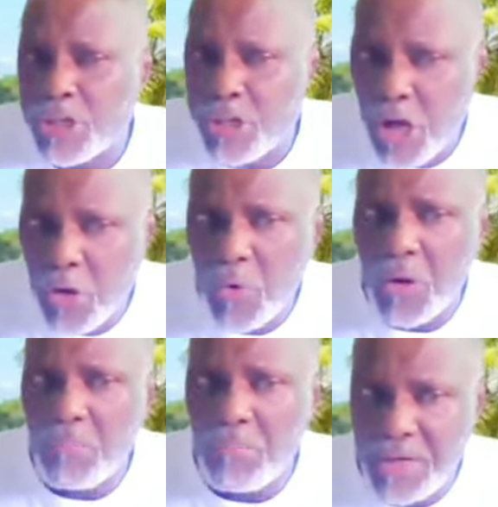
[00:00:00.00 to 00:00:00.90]
there's
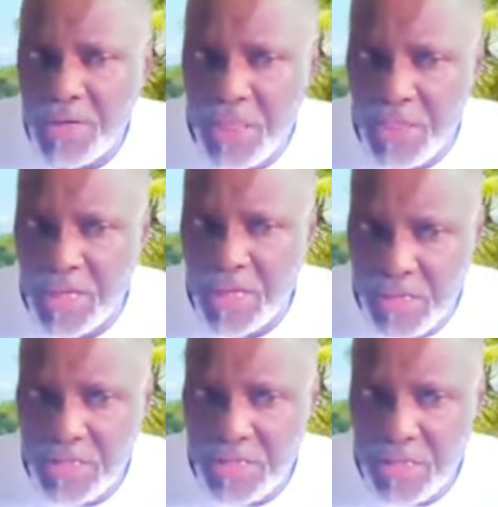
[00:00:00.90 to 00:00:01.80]
so
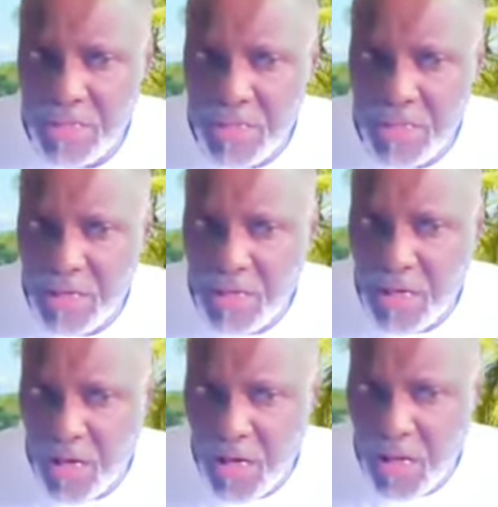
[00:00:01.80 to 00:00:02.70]
many things
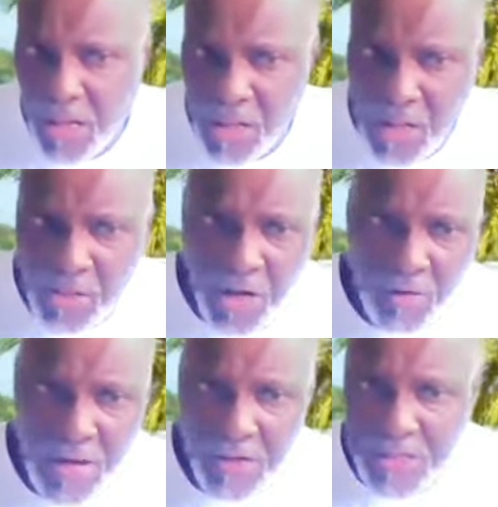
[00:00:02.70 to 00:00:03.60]

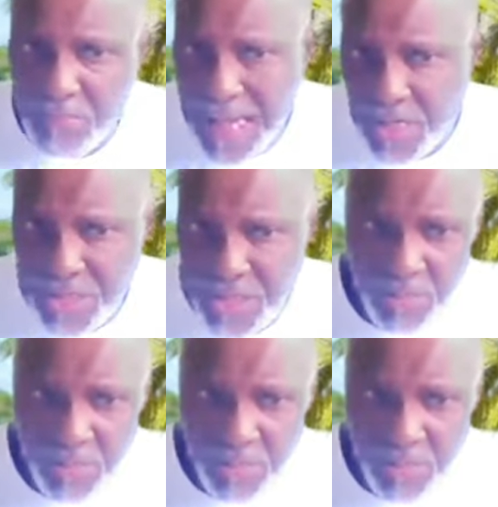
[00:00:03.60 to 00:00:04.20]
that are out of